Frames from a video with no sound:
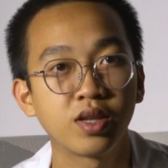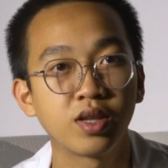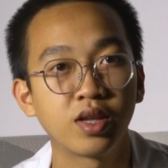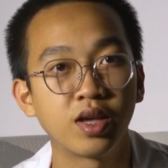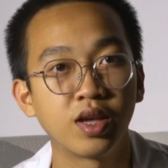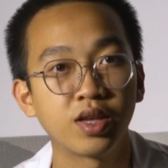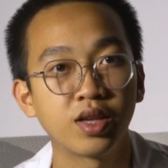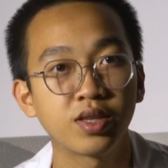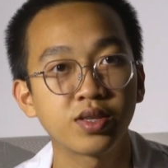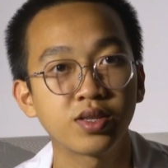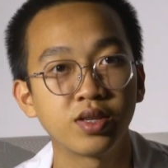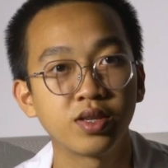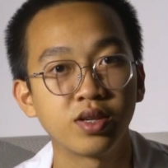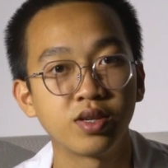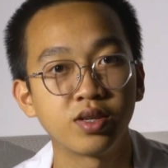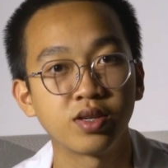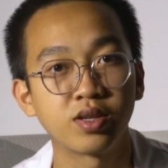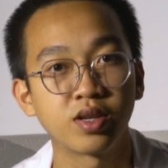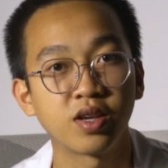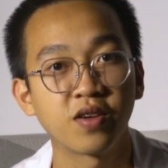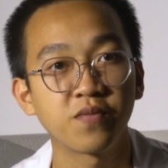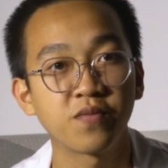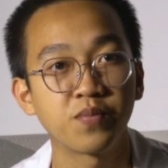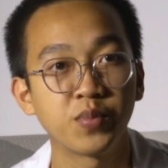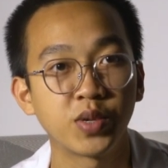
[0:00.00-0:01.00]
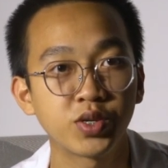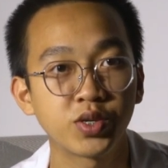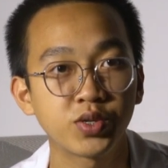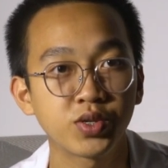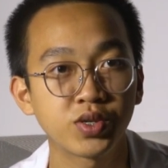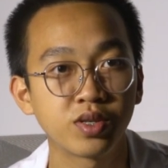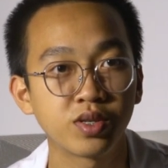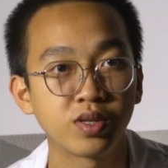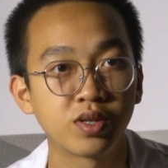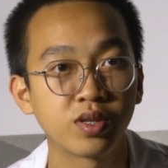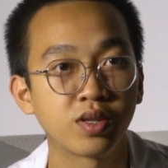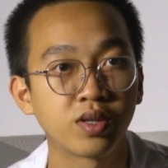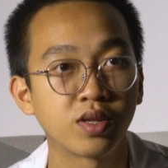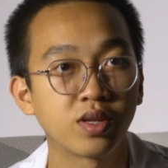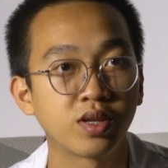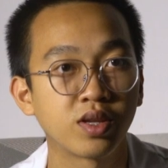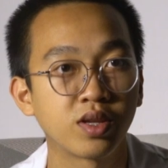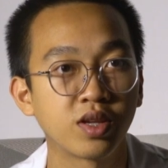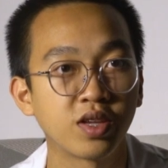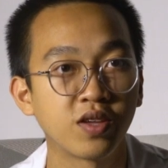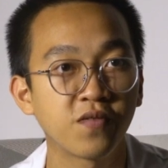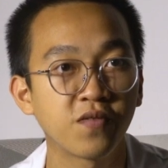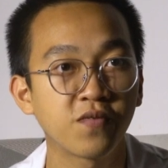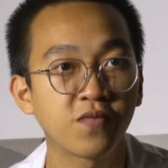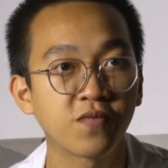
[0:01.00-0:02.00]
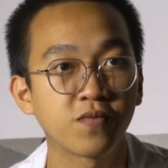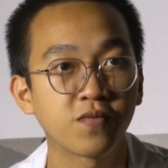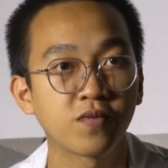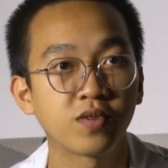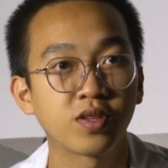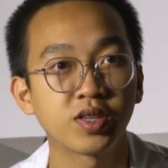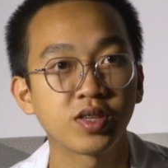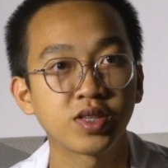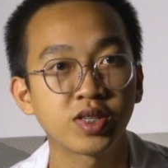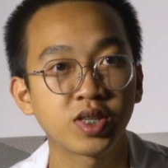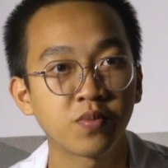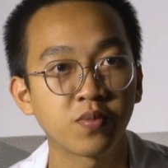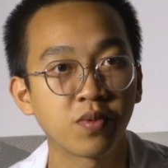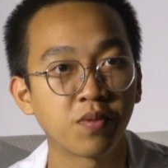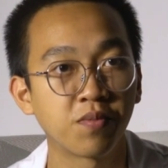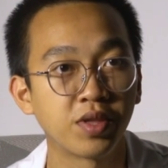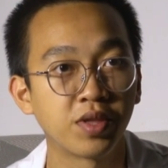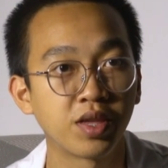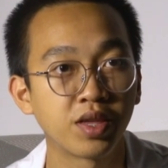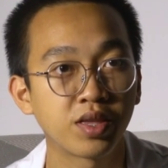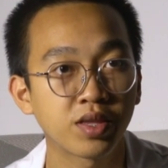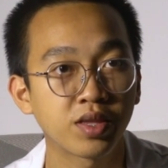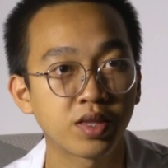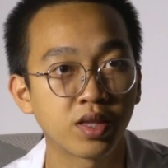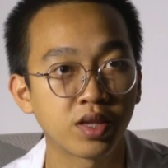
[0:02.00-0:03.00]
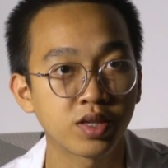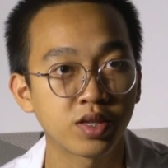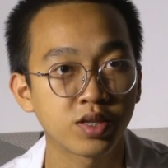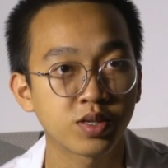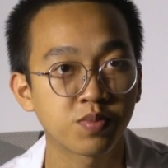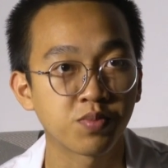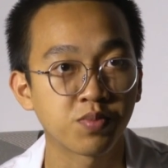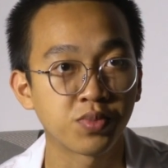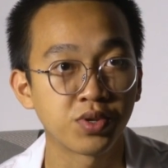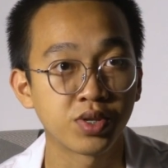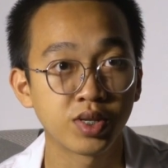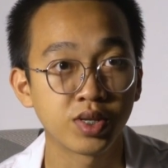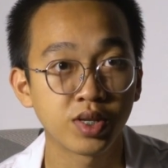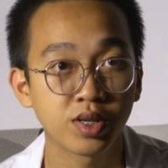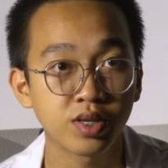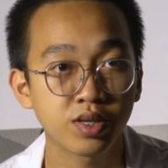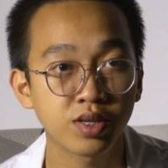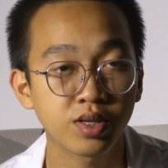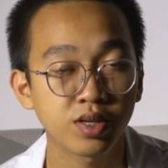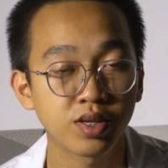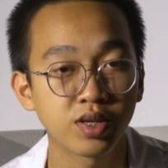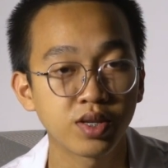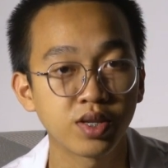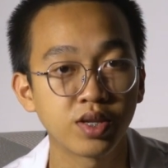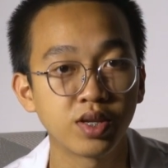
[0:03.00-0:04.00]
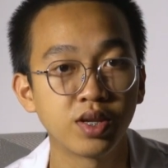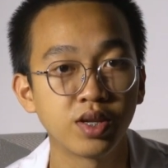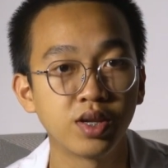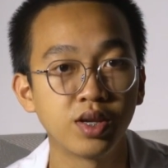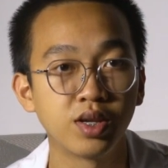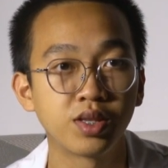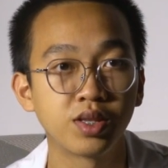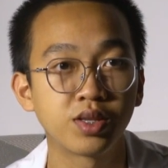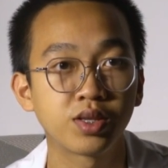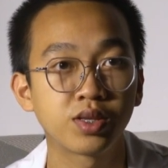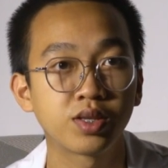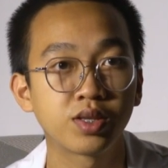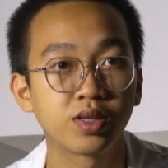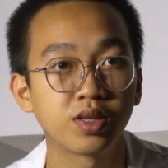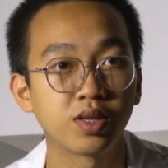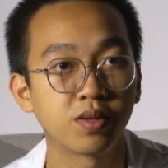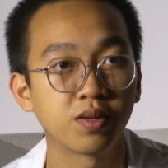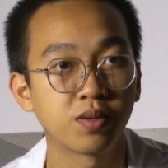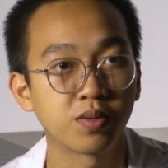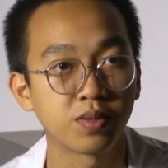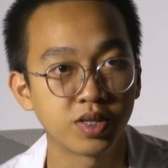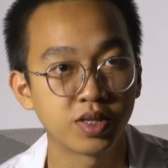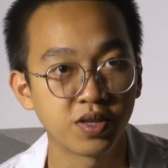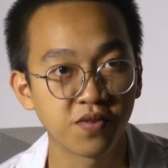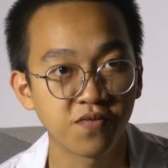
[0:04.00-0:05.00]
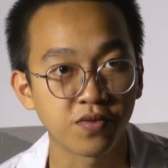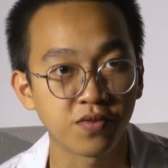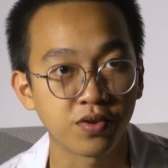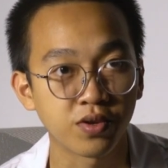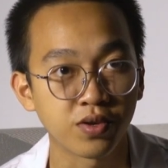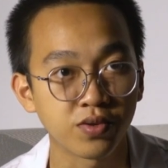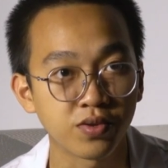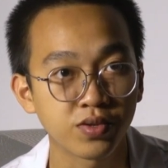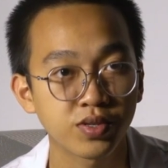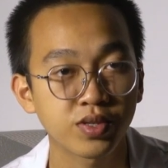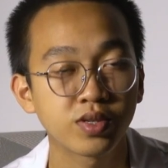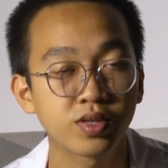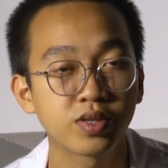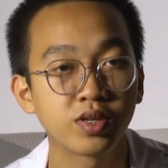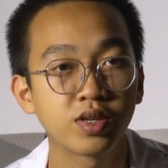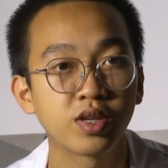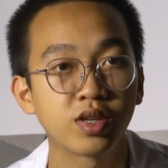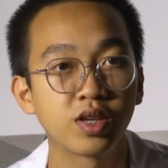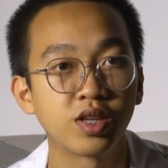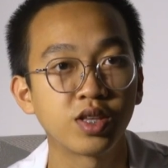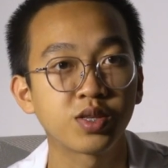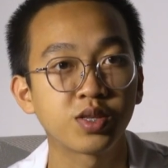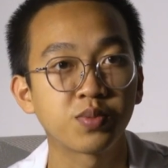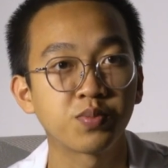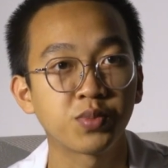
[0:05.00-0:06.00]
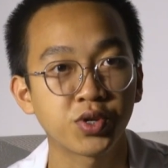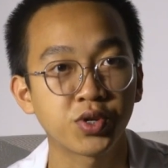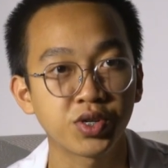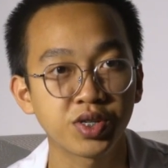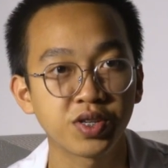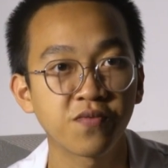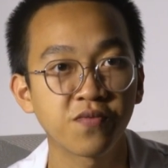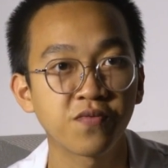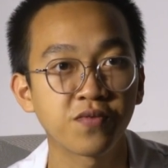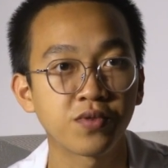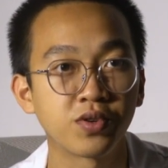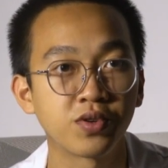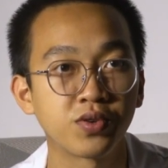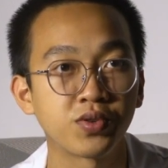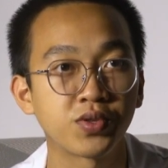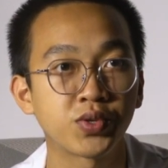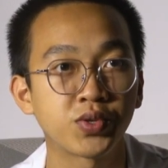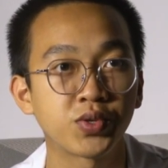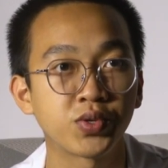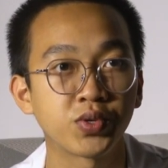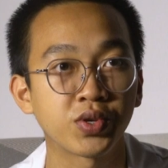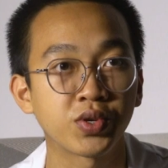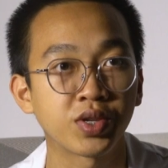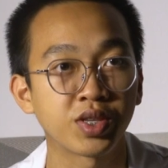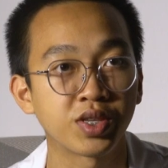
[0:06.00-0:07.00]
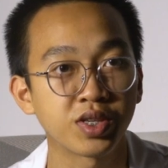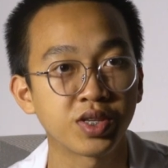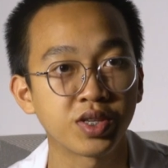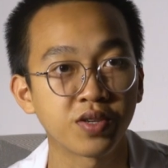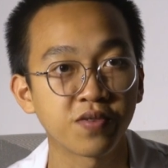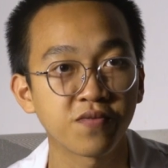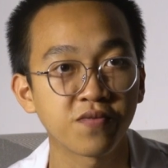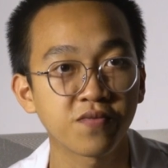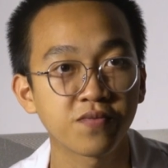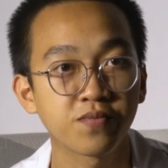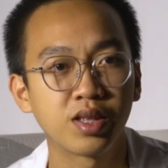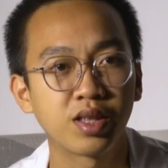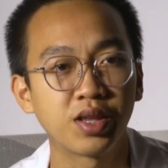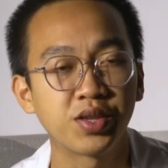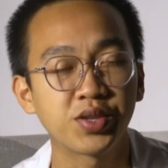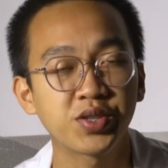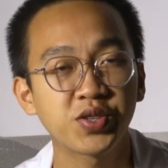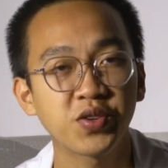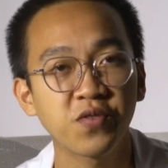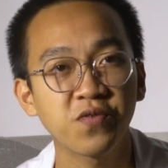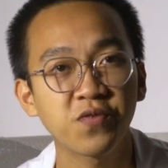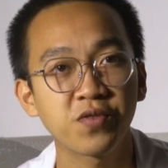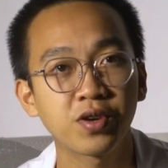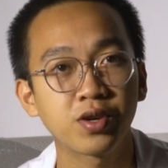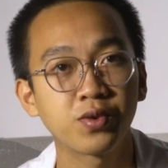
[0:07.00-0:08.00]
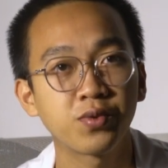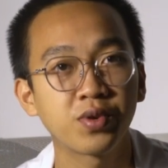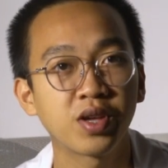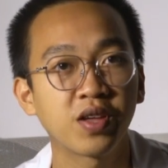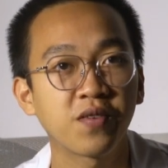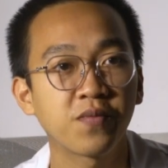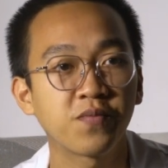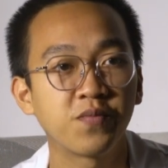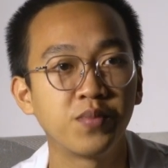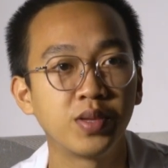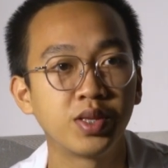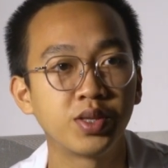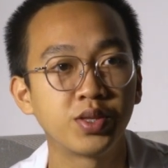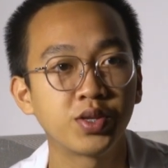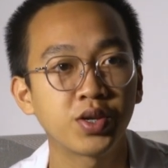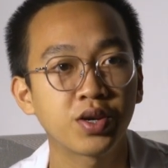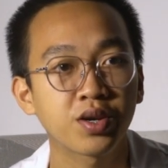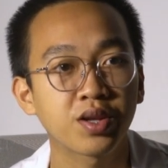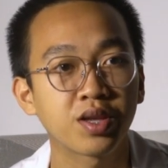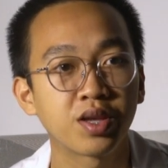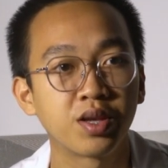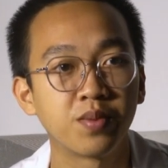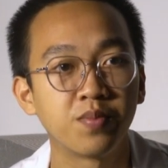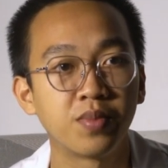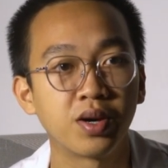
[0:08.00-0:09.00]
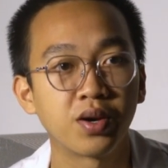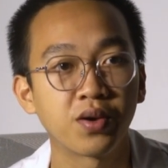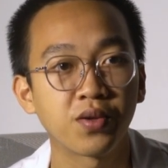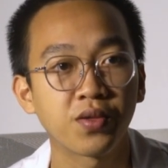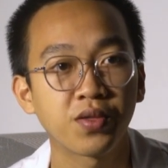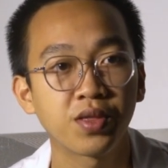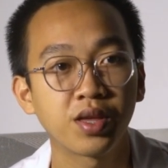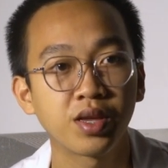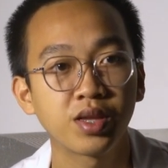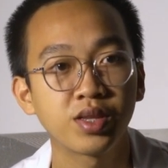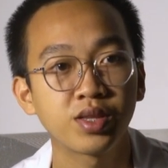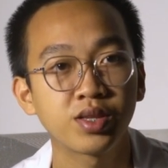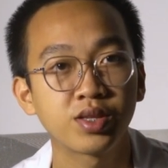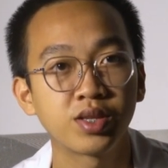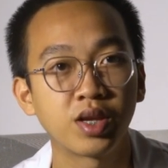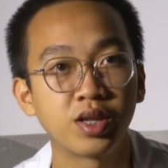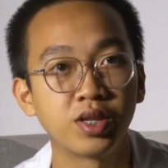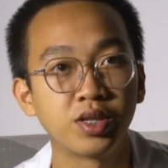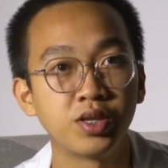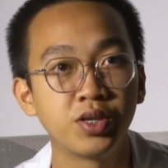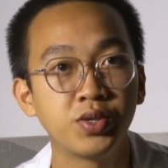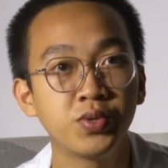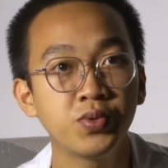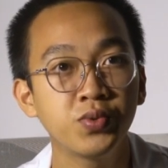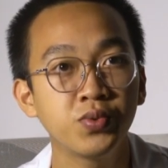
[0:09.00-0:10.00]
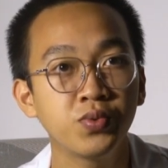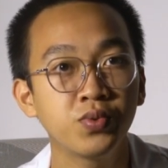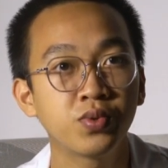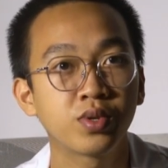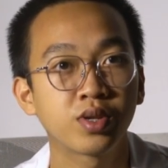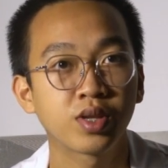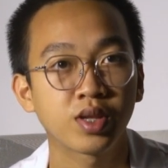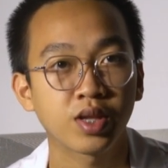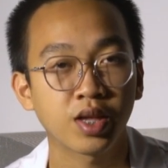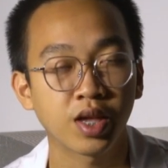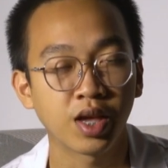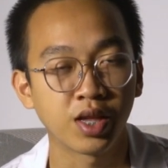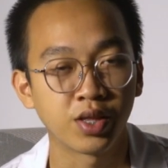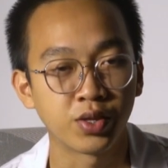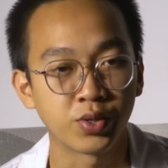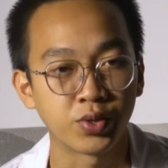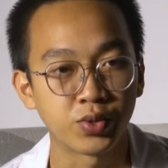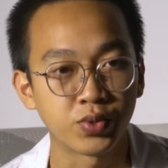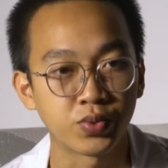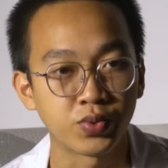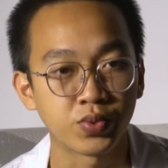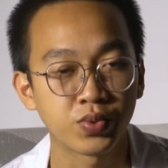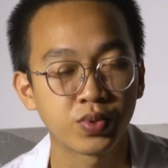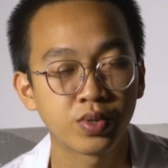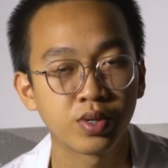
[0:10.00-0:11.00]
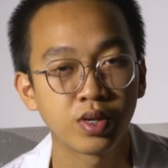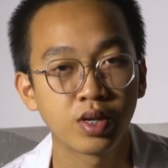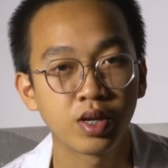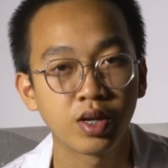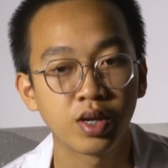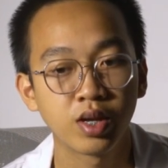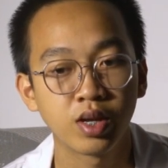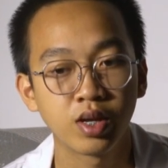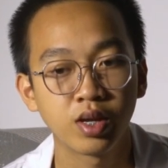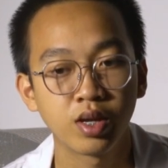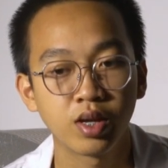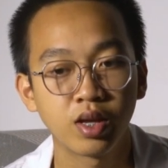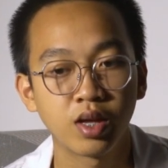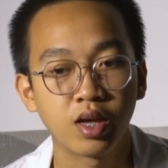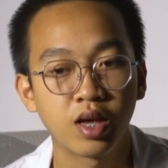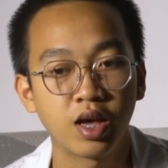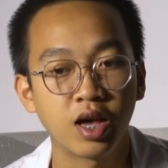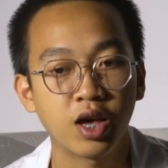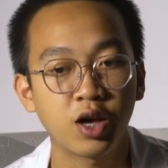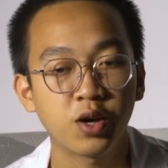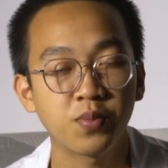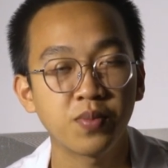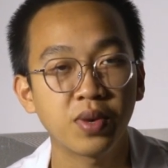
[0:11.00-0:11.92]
as I've mentioned, if some of these things persist, it's difficult. It's more difficult to conceive. Now, so far we have been talking about things that you can do. How